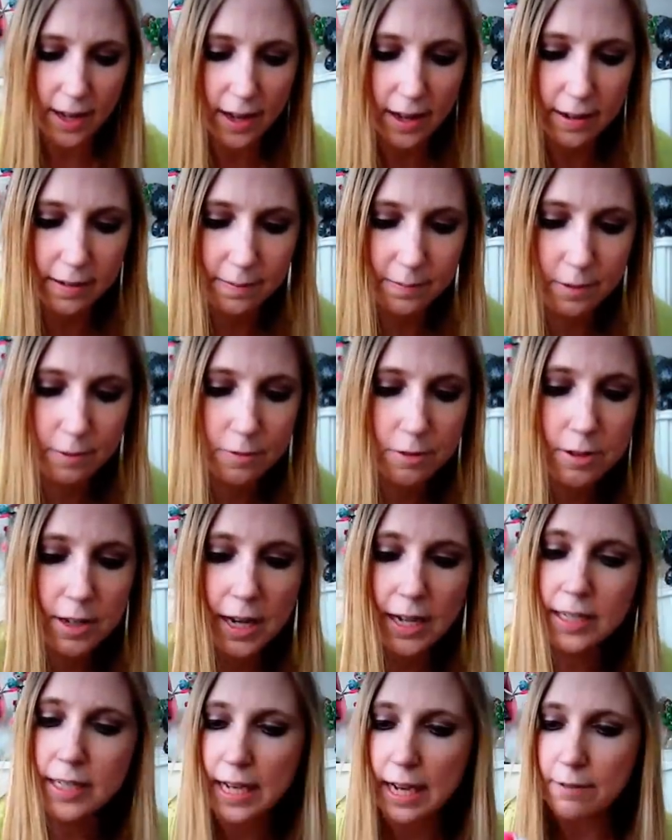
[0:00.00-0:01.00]
Um, if you
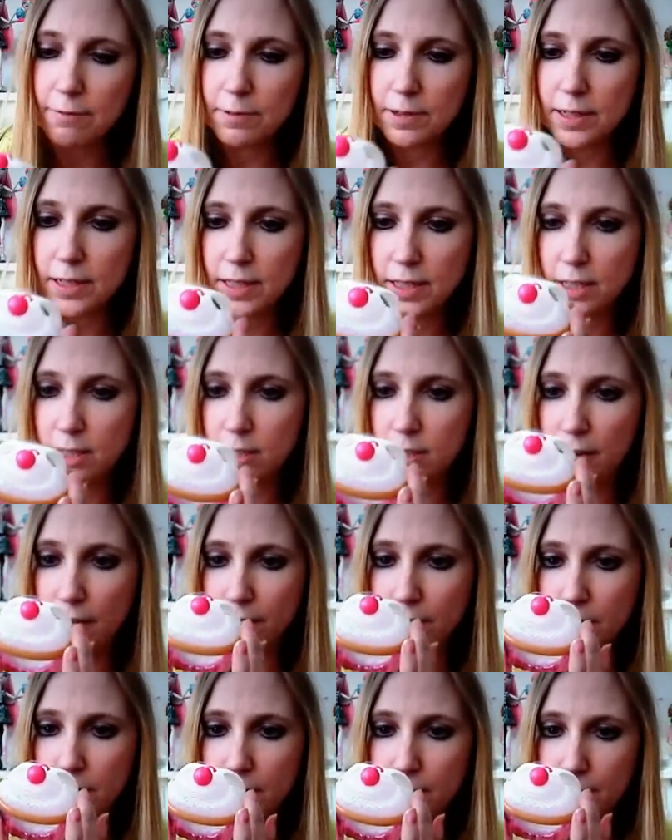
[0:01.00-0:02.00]
guys have one of these, you
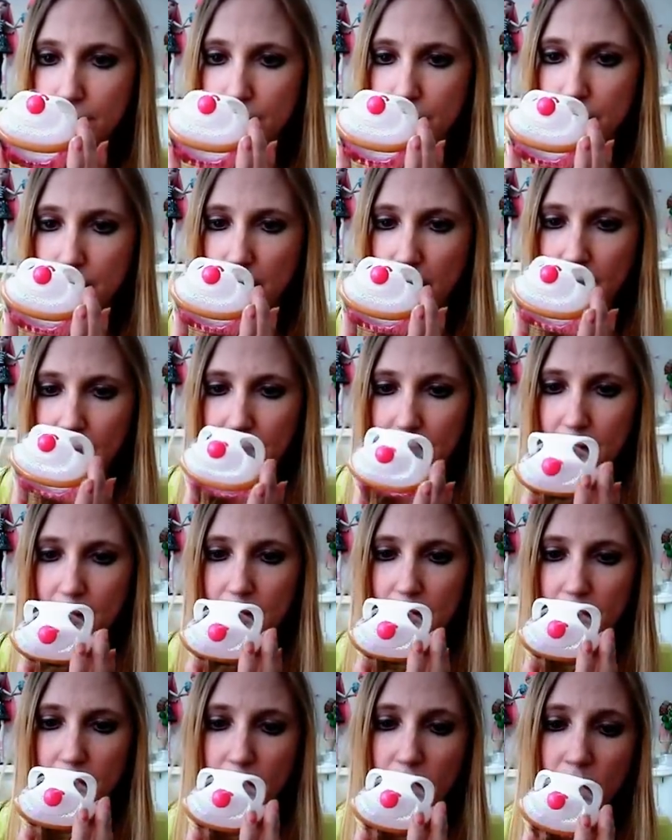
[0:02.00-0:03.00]
have to let me know how they
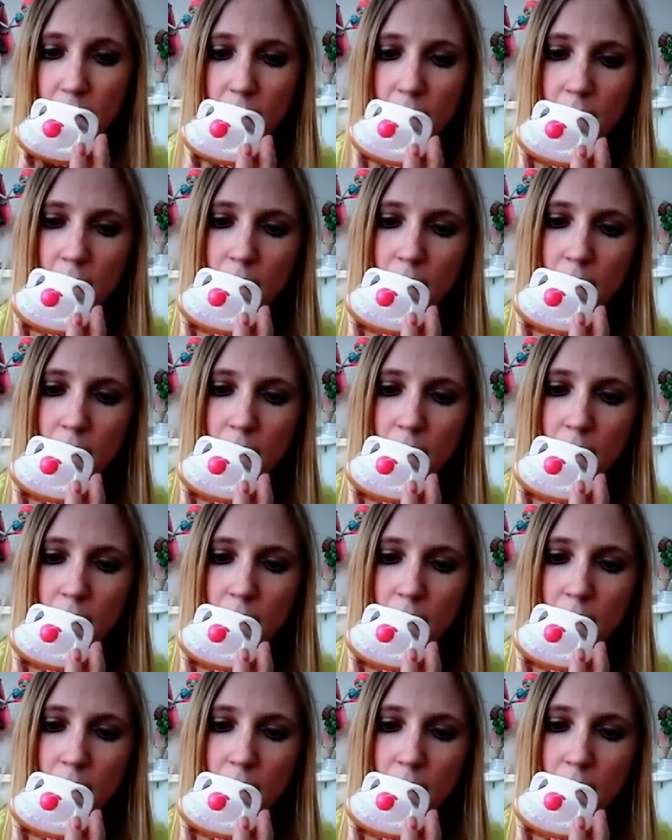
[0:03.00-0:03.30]
are.